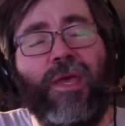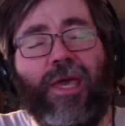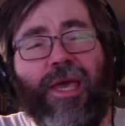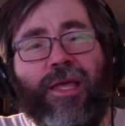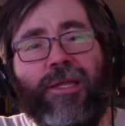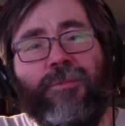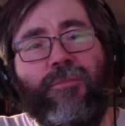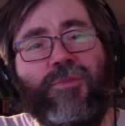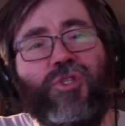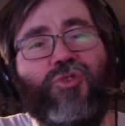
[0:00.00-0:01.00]
in
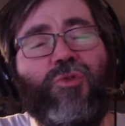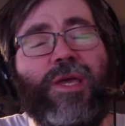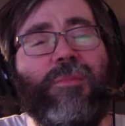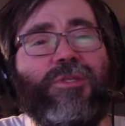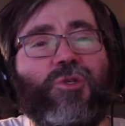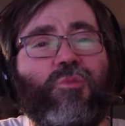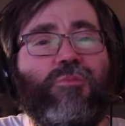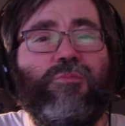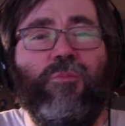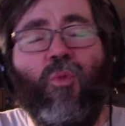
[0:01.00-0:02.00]
Stream to
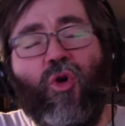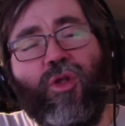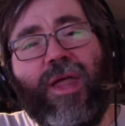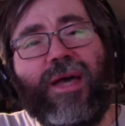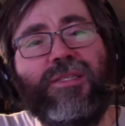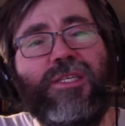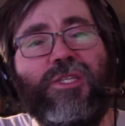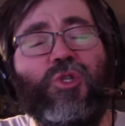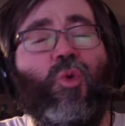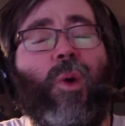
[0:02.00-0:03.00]
more or less
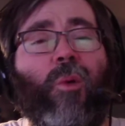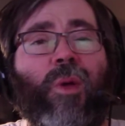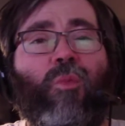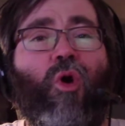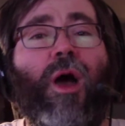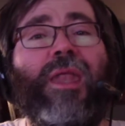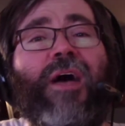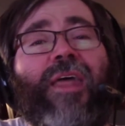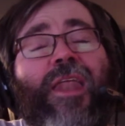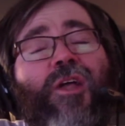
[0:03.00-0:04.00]
do what we want.
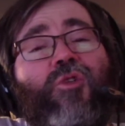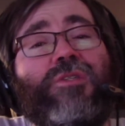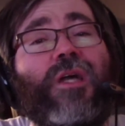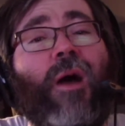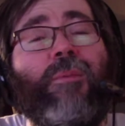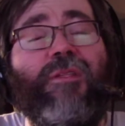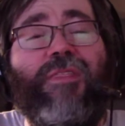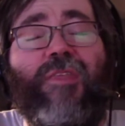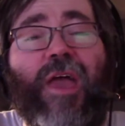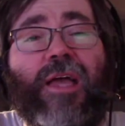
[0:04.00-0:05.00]
Now that includes a couple of
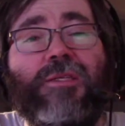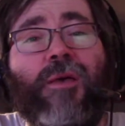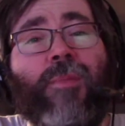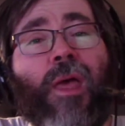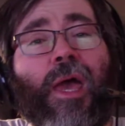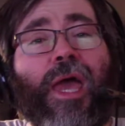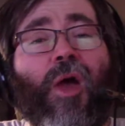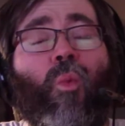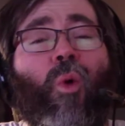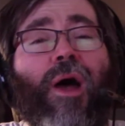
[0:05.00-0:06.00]
things,
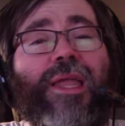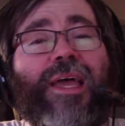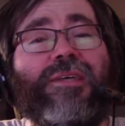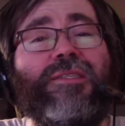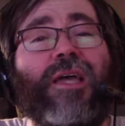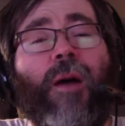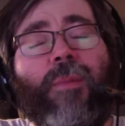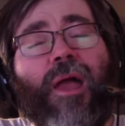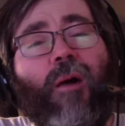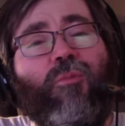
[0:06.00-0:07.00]
and one is
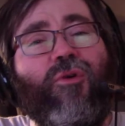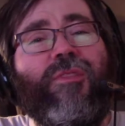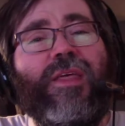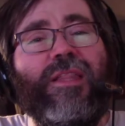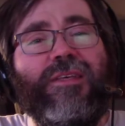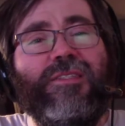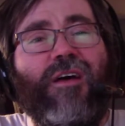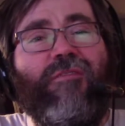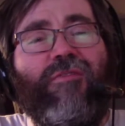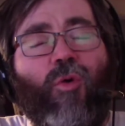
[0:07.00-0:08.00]
coming up with the list
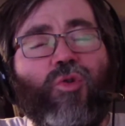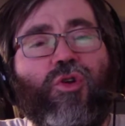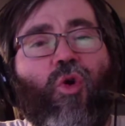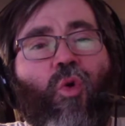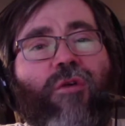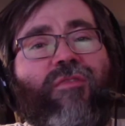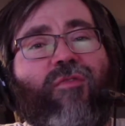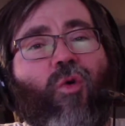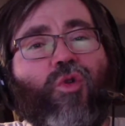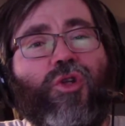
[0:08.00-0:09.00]
of folder or
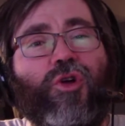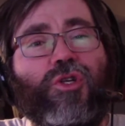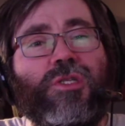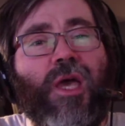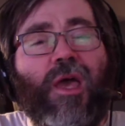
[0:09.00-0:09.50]
folders